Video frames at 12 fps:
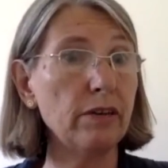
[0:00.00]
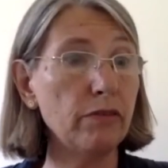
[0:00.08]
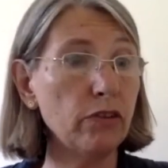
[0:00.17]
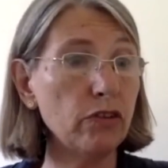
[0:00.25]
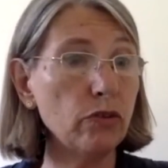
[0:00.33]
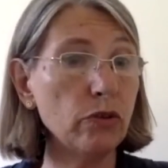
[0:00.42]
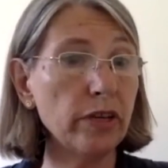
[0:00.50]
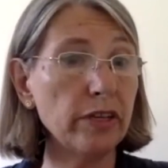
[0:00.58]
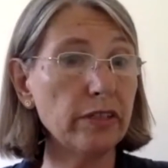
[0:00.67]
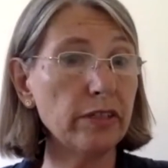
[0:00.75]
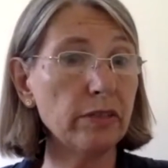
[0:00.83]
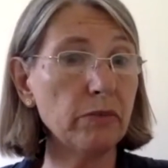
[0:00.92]
you're talking
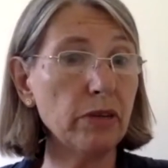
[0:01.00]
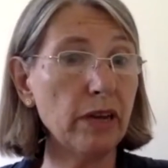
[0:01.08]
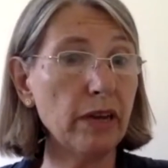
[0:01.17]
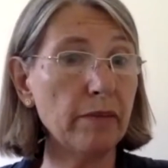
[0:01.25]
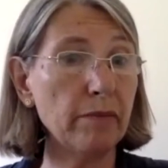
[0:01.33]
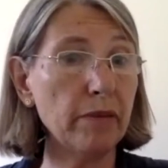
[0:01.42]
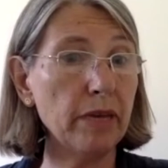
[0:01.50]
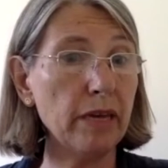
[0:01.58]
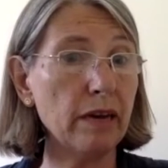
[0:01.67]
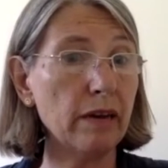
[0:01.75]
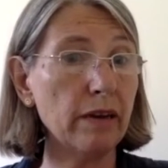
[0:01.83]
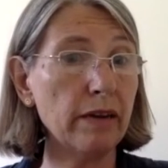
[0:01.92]
to someone like me,
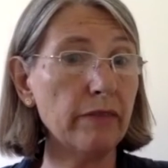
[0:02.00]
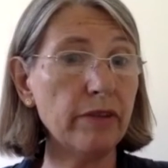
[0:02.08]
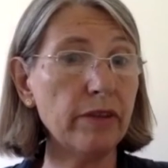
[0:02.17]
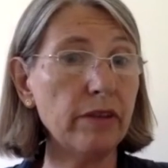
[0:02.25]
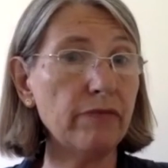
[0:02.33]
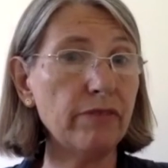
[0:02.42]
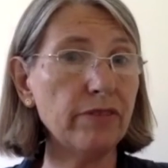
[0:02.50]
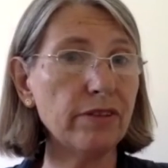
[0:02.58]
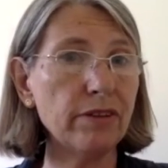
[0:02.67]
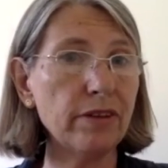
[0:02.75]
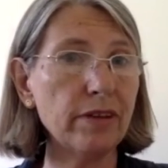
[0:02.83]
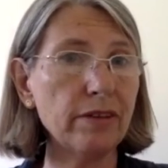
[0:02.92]
I never did
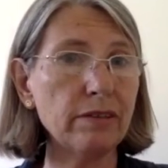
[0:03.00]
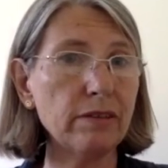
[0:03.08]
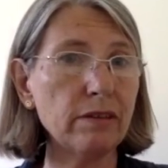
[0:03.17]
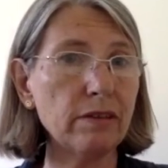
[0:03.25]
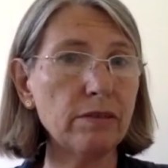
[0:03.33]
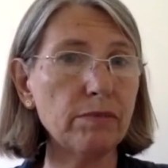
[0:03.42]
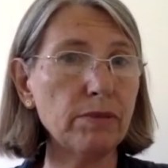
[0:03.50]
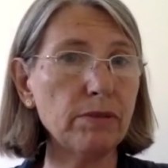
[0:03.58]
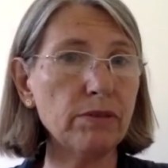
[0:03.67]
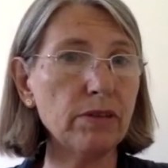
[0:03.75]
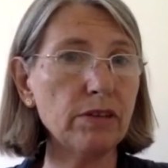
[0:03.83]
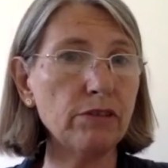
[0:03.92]
physical exercise because
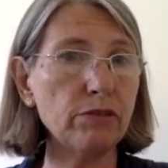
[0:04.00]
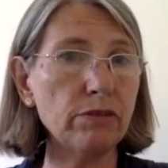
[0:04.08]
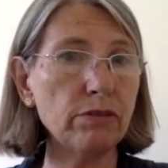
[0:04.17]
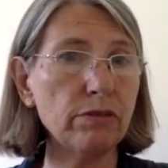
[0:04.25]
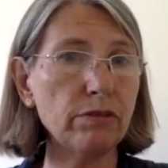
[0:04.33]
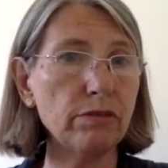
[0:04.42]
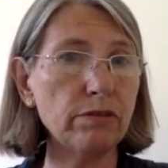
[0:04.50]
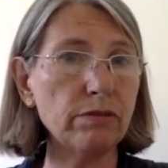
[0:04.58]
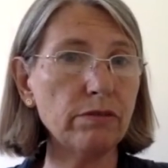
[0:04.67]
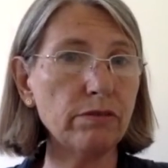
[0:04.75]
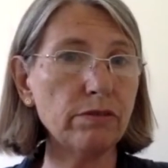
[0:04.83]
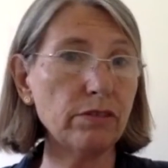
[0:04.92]
I couldn't,
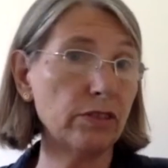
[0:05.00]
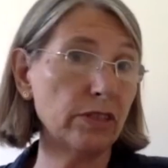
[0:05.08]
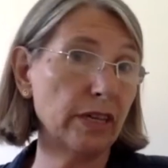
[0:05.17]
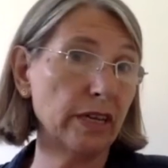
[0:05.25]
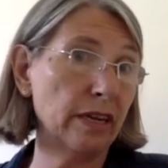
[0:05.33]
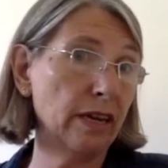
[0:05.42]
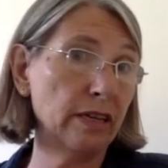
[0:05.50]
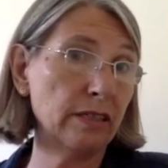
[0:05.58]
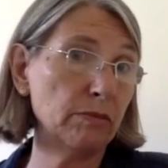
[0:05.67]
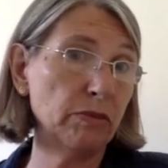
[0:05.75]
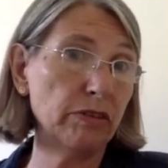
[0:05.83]
because I get an asthma